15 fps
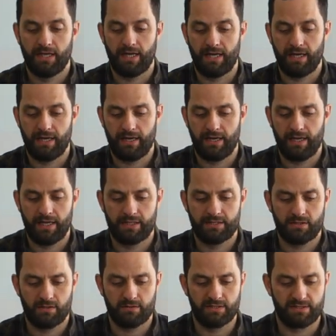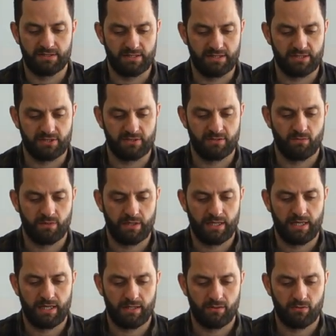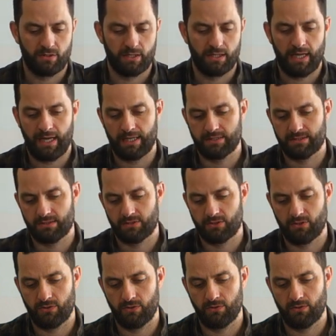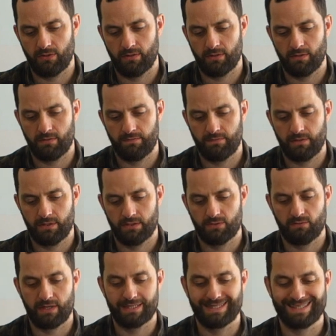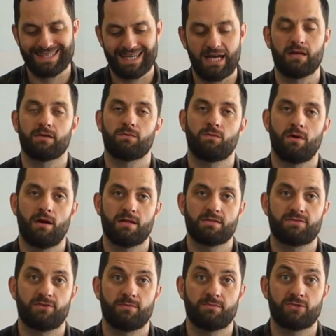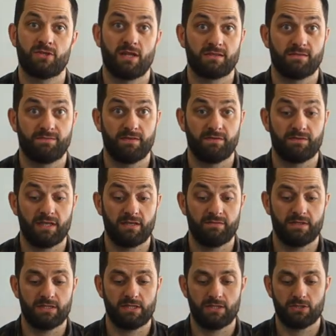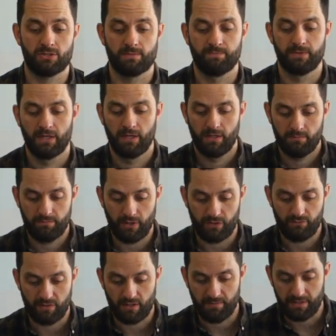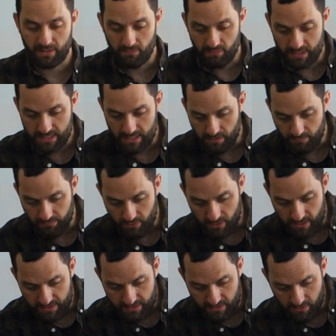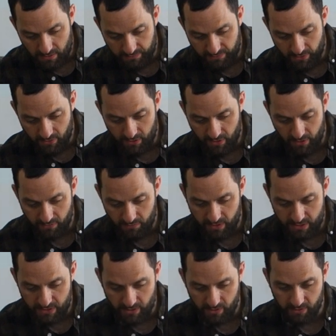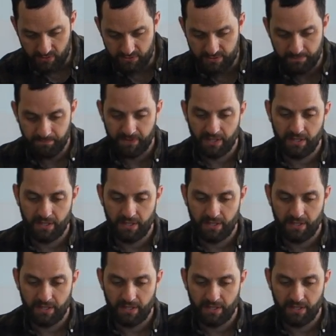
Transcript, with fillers: Uh, and on this edition, we are looking at two of the director's cut wines from 2015 vintage, both recommended retail price of $33.